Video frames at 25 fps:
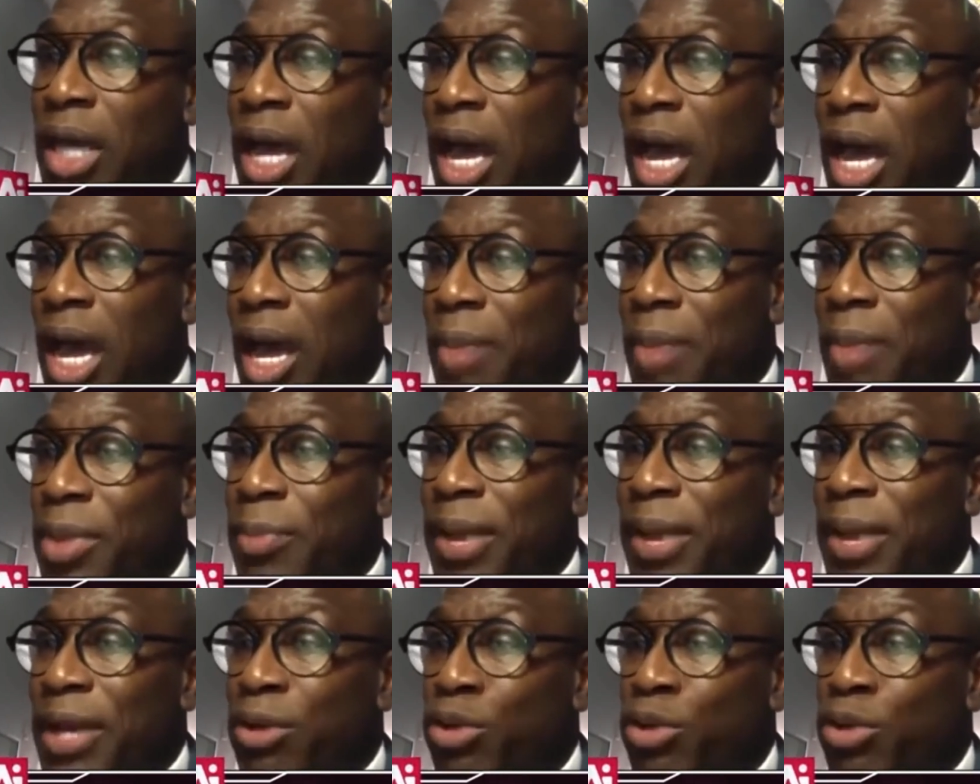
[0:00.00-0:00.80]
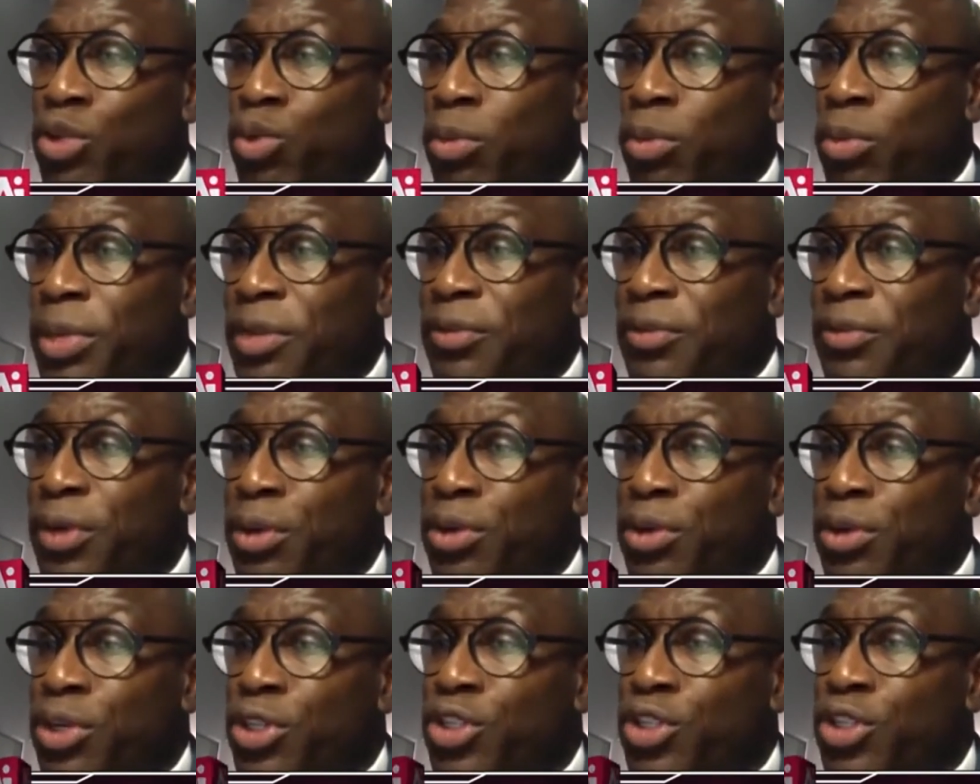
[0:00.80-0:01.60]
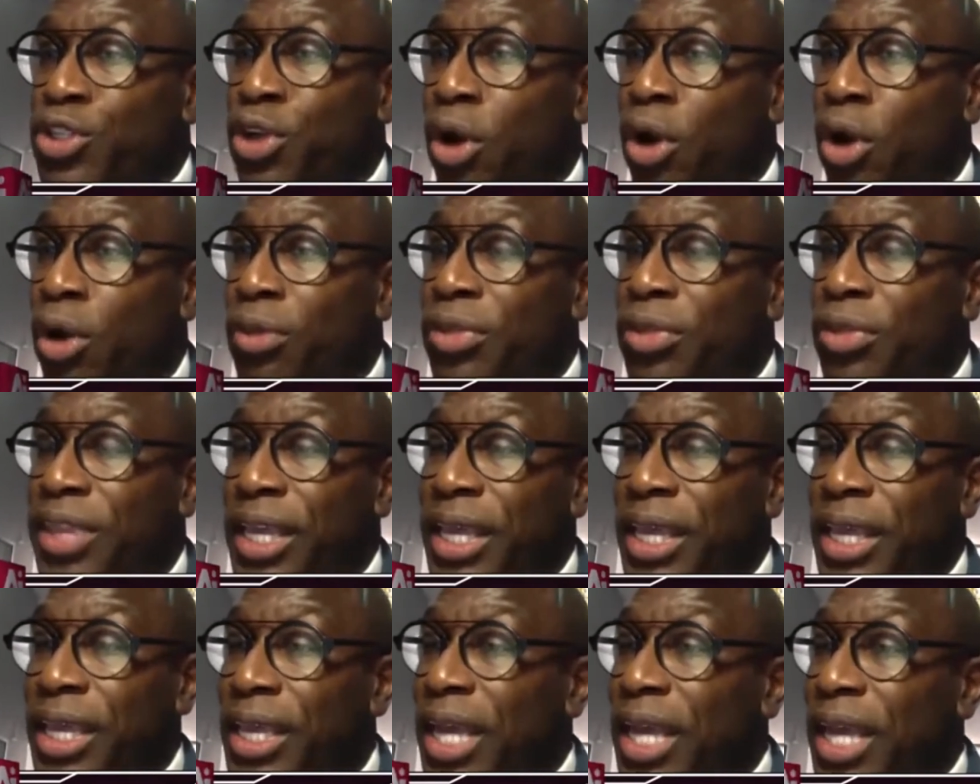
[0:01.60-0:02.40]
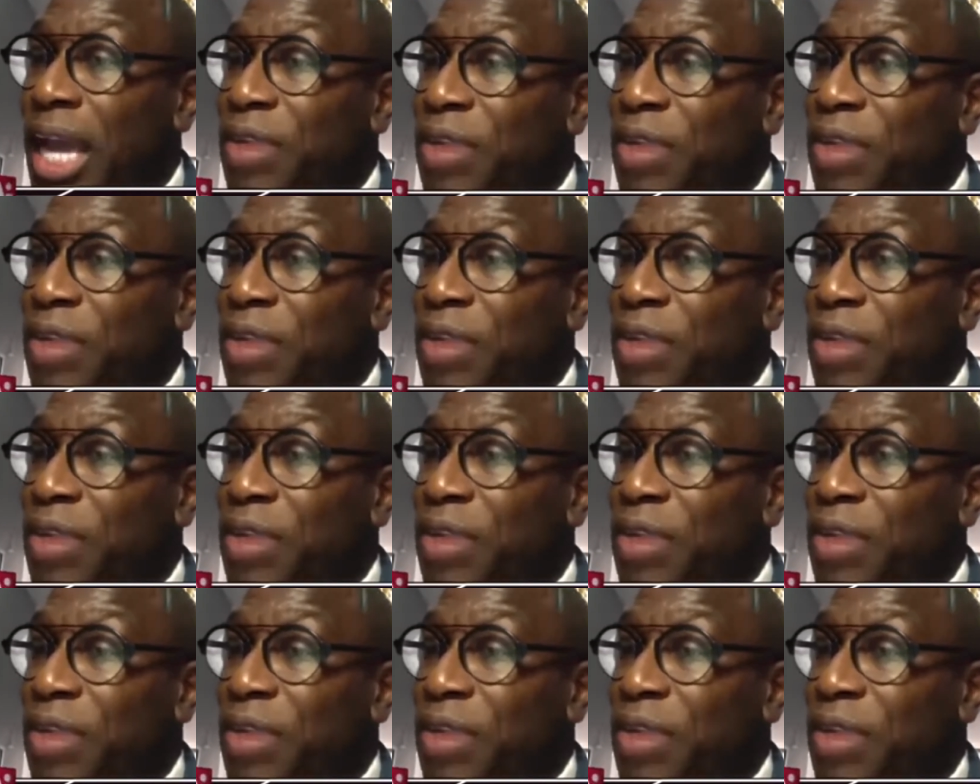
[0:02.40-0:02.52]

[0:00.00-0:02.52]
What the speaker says: The panels will be focused on the